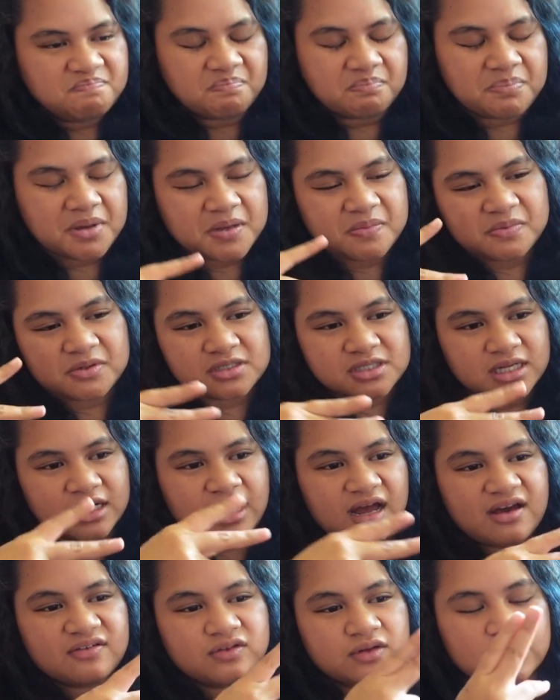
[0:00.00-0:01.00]
papers that
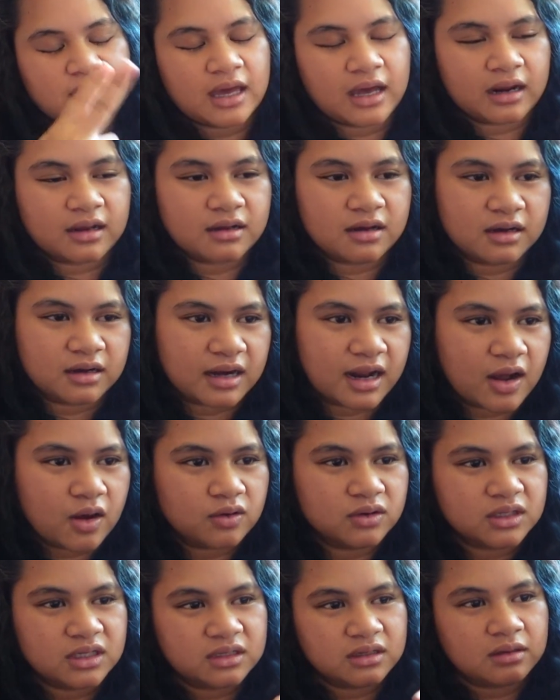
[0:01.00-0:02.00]
I have to cut
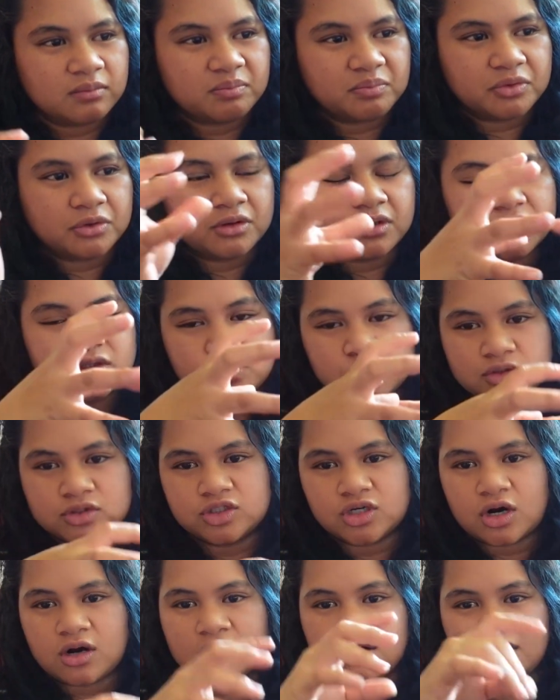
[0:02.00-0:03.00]
out and then put it into a
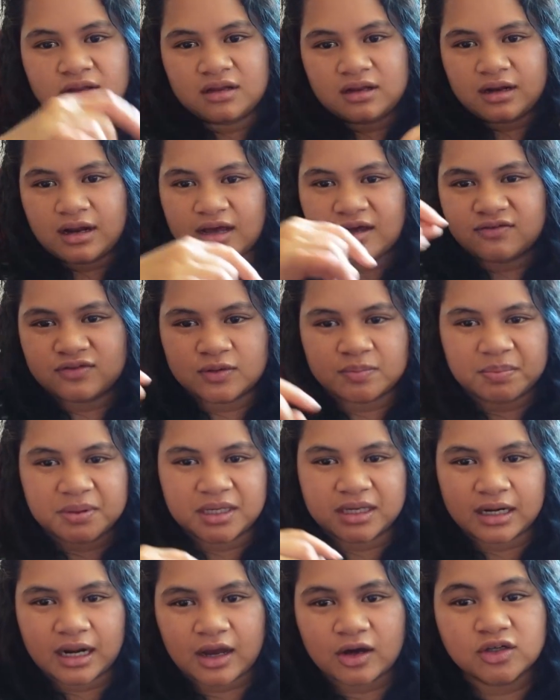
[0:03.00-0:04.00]
jar, and then I have to
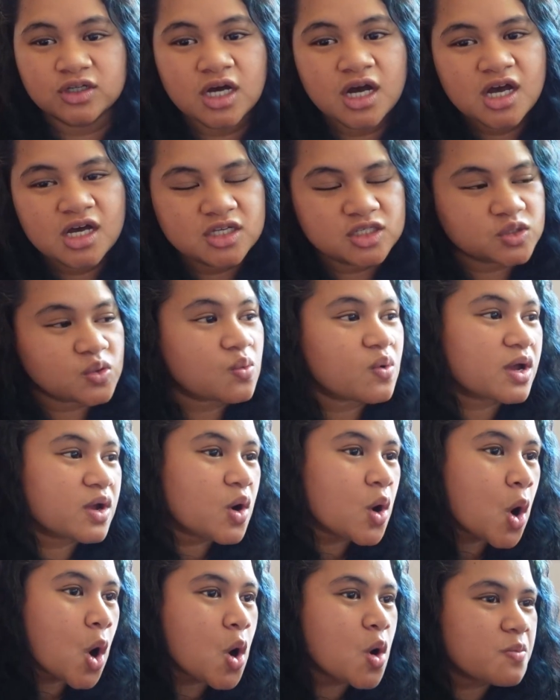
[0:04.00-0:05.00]
pick it out. So I
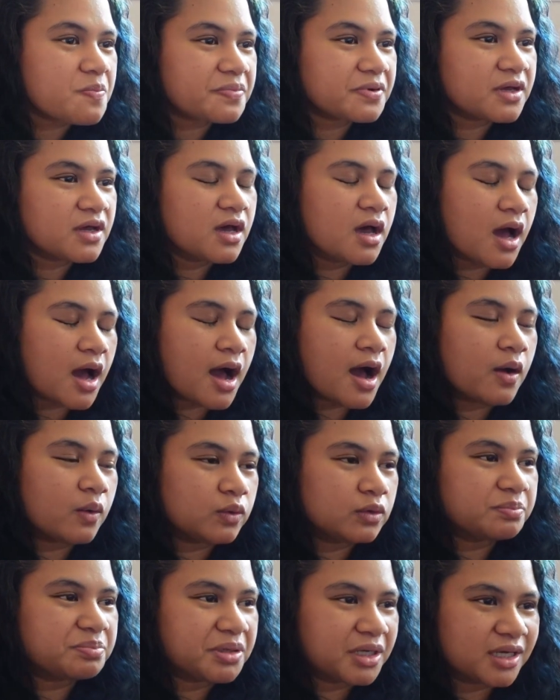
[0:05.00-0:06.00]
hope I
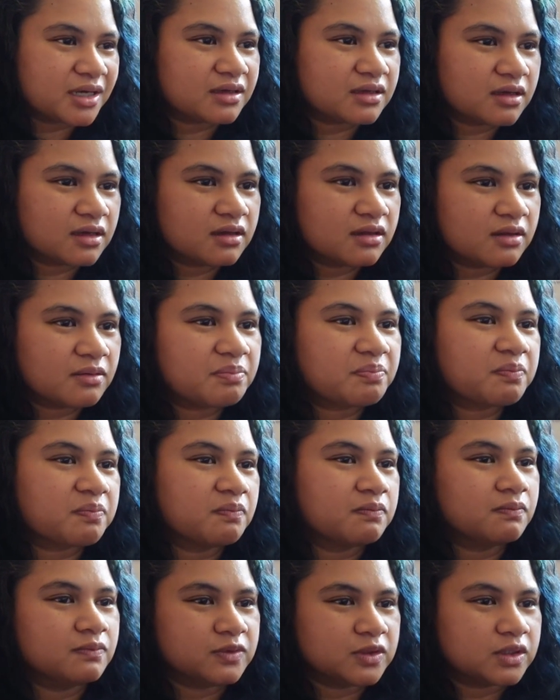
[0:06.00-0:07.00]
will pick the,
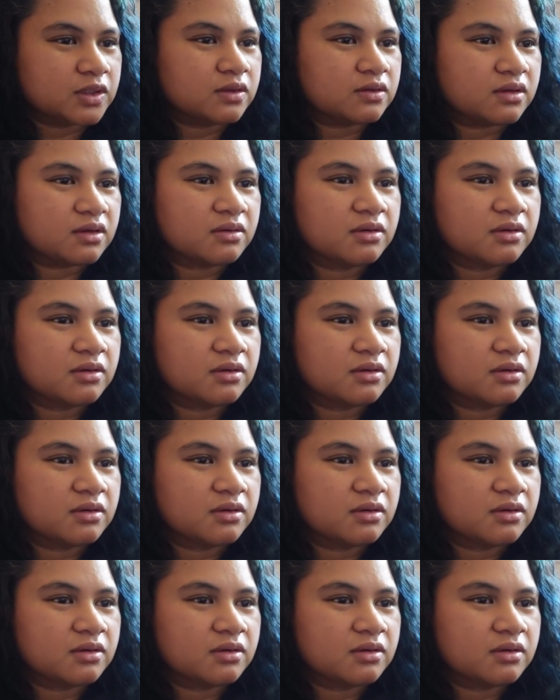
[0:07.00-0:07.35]
you know,